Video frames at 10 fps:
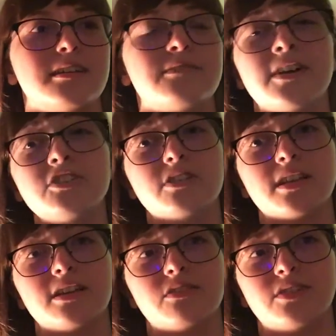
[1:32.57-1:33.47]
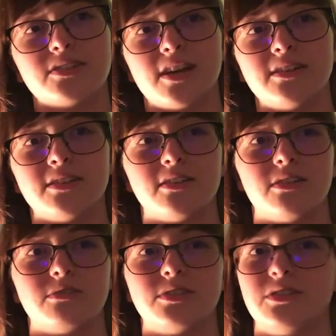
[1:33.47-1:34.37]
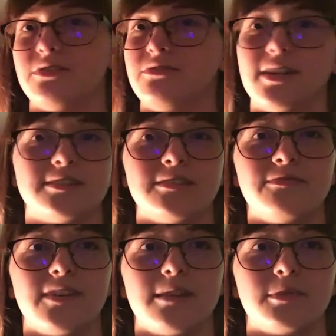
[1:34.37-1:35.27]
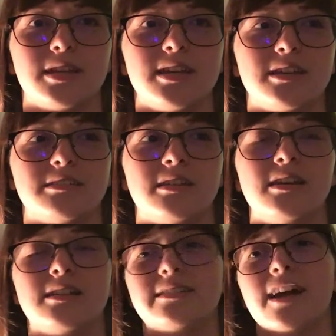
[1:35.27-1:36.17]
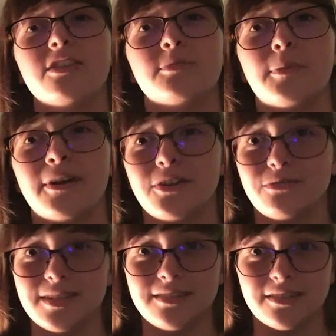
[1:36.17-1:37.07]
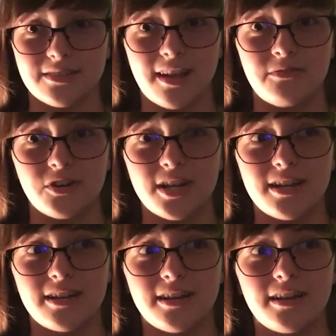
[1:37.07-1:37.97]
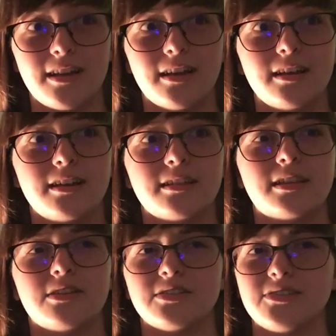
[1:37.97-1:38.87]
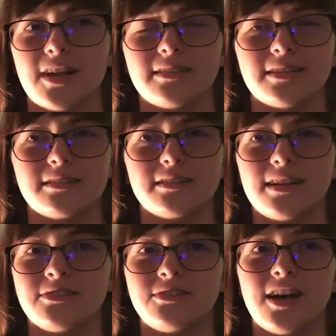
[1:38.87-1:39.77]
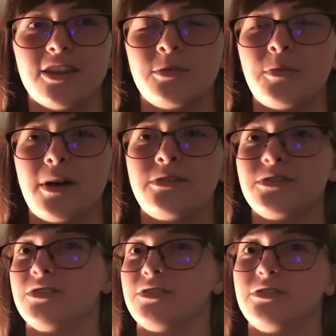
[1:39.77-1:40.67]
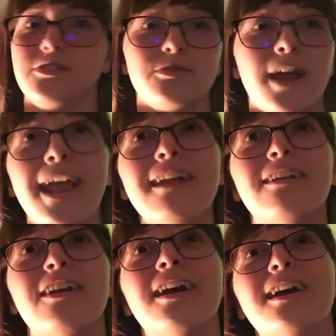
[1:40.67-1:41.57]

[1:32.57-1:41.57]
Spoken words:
Eventually, you decide to go to your friends and family and tell them about your recent discovery. They're silent as you tell them about your new hair,